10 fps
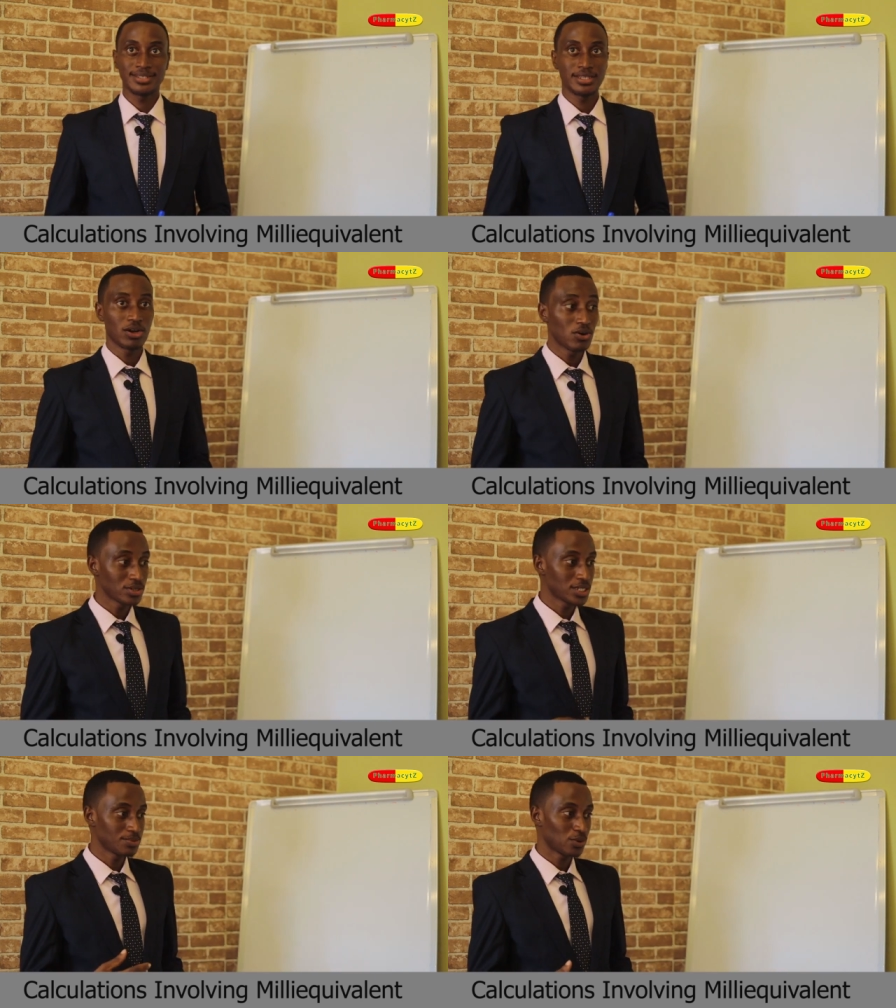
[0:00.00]
The
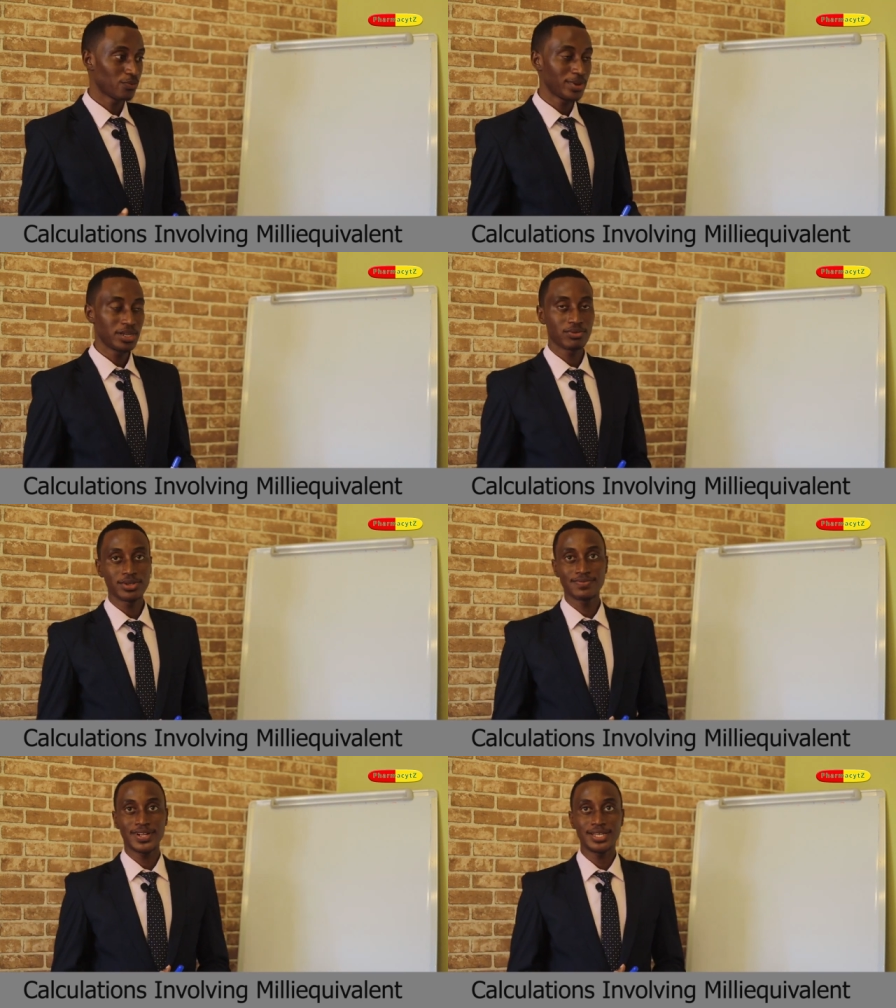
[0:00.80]
concept of
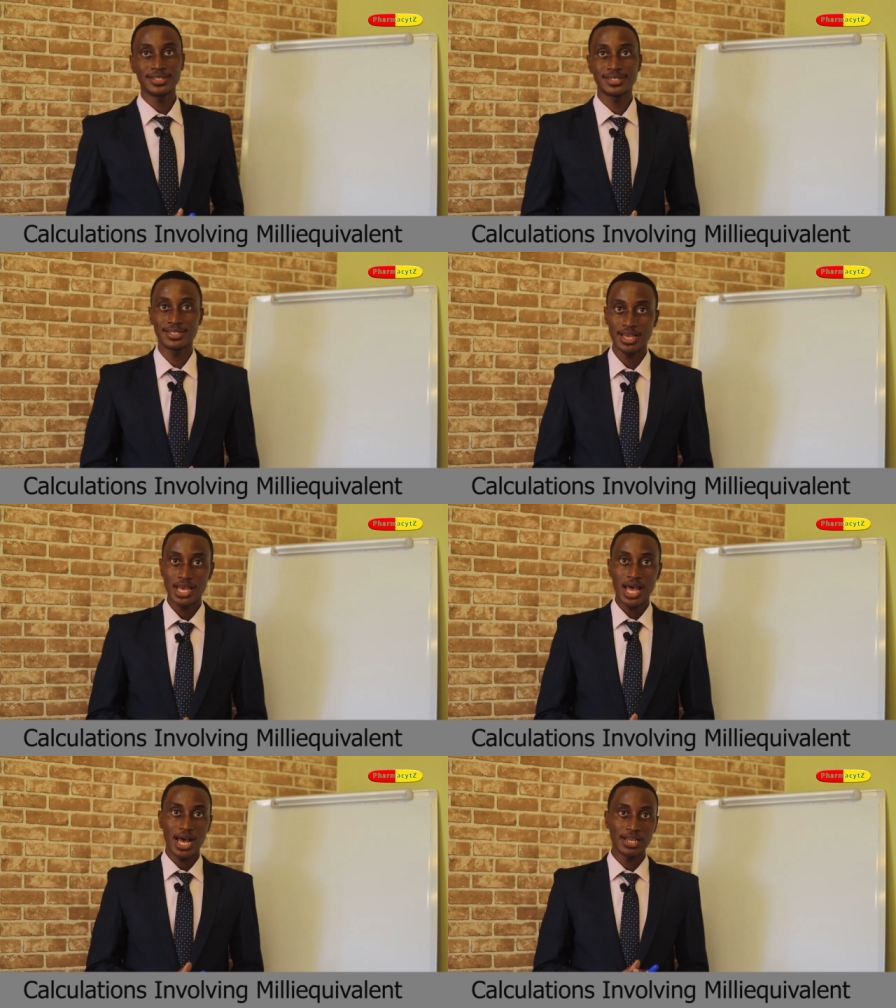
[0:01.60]
Milliequivalents
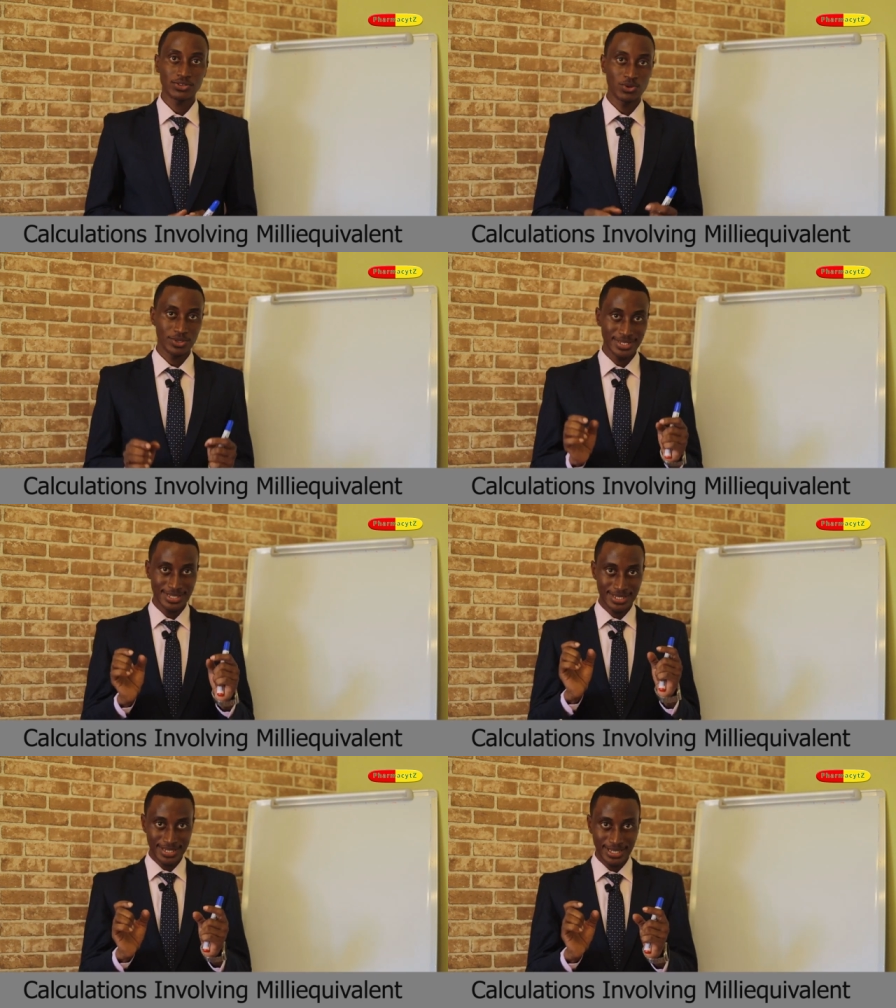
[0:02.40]
has got
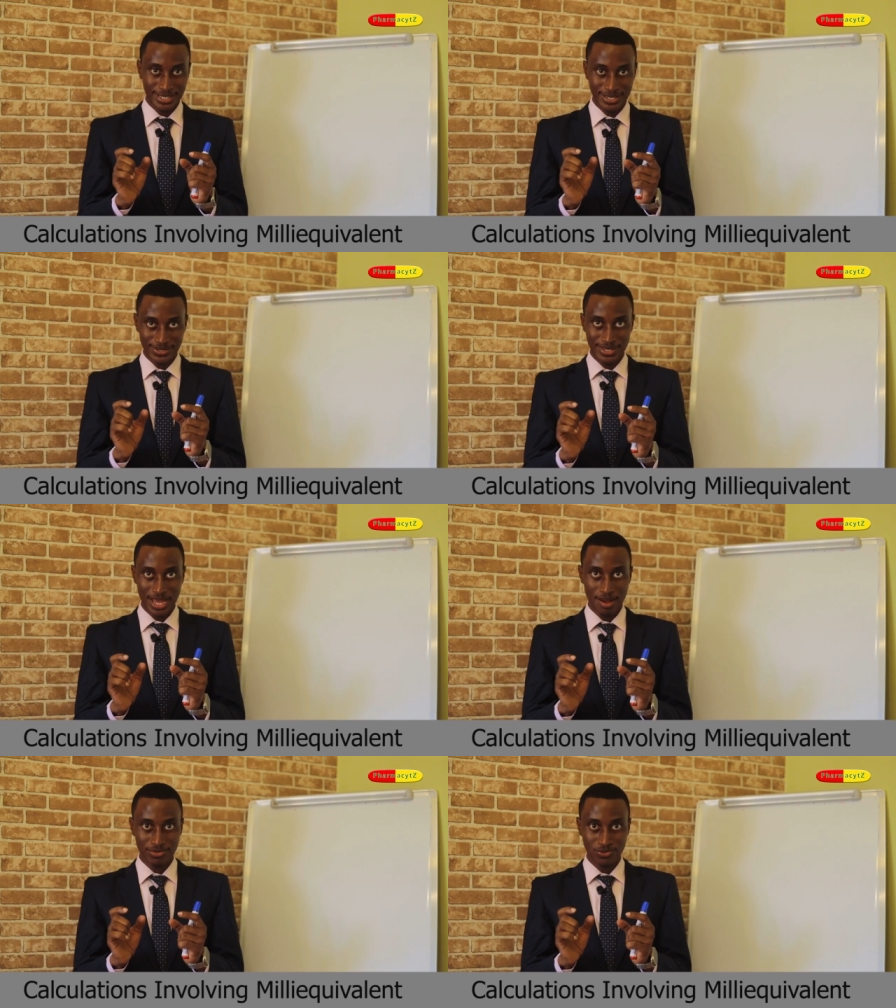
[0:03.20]
certain
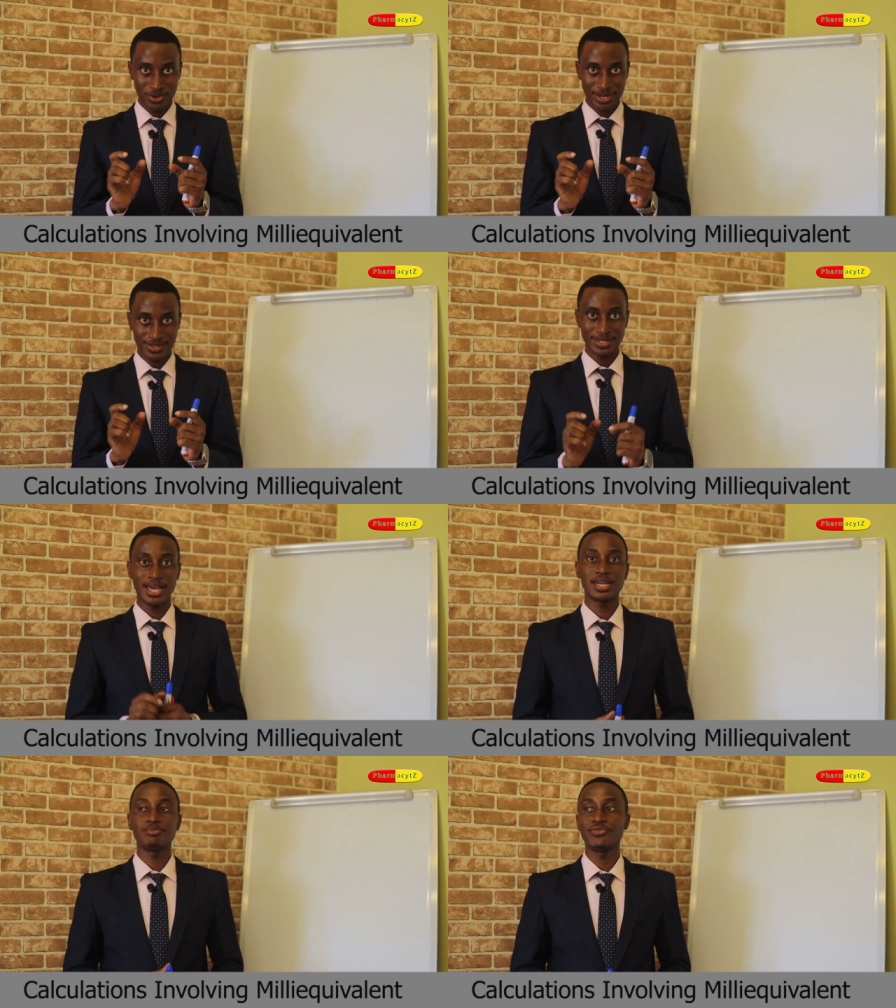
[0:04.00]
steps to
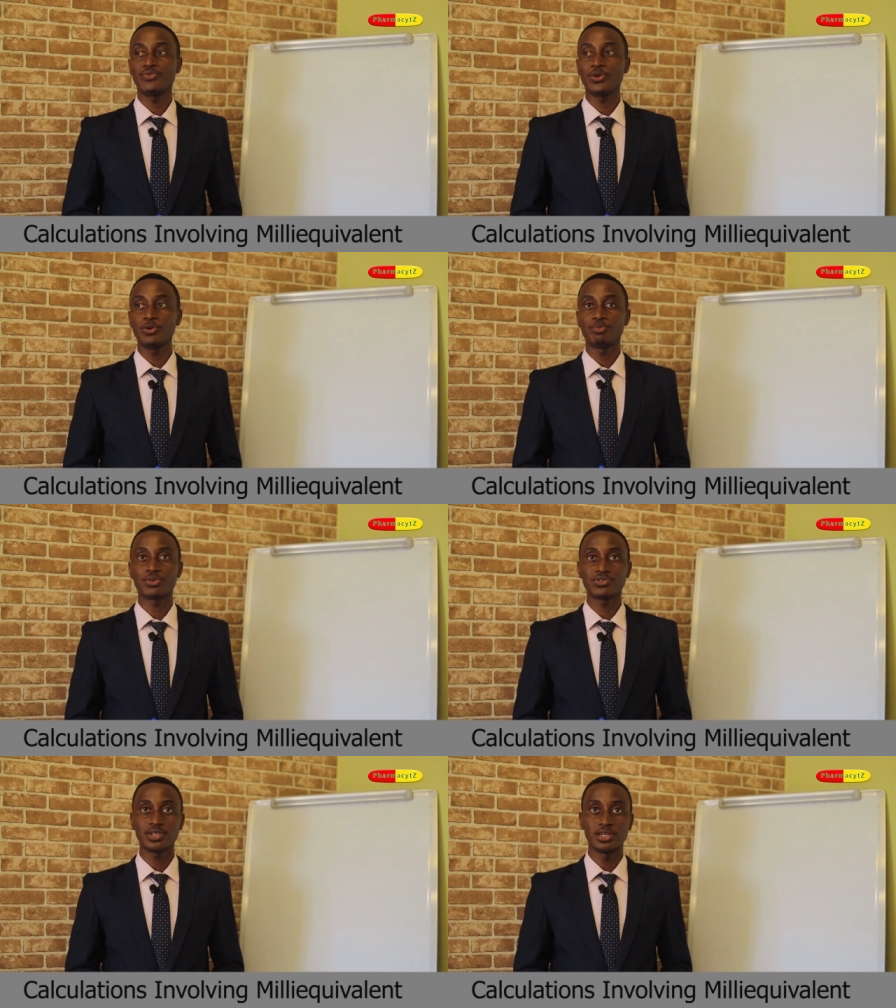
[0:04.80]
understand before you
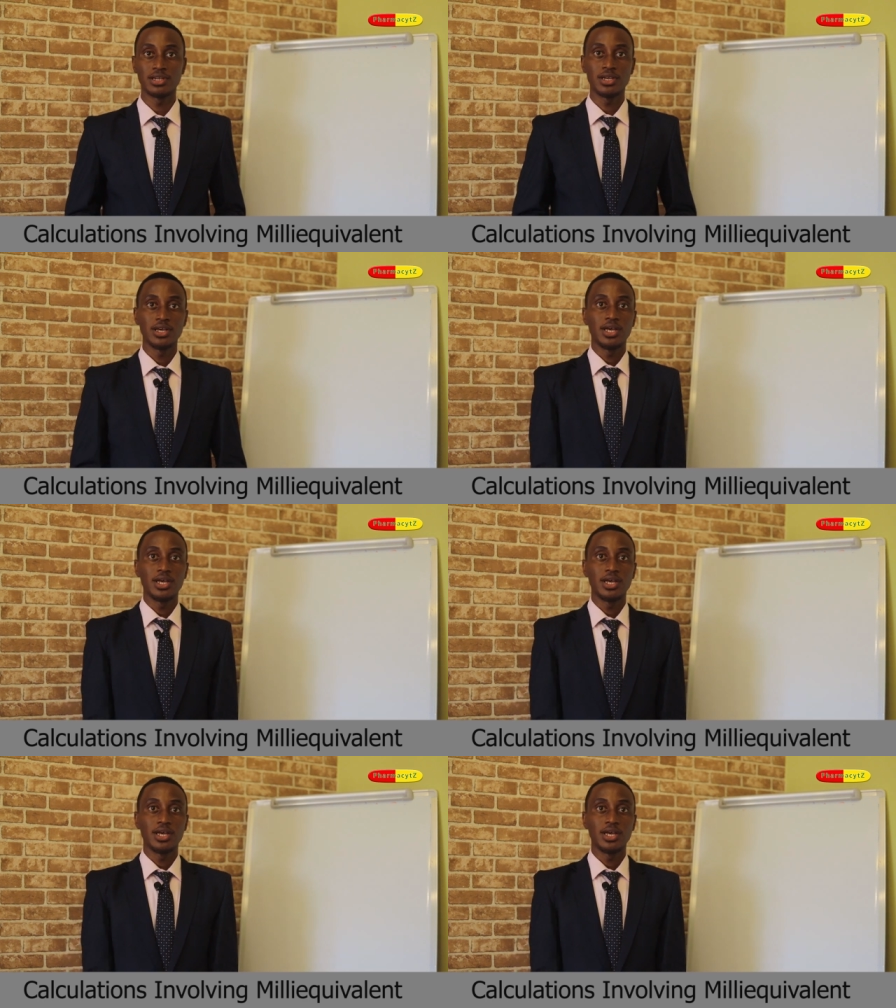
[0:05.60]
proceed.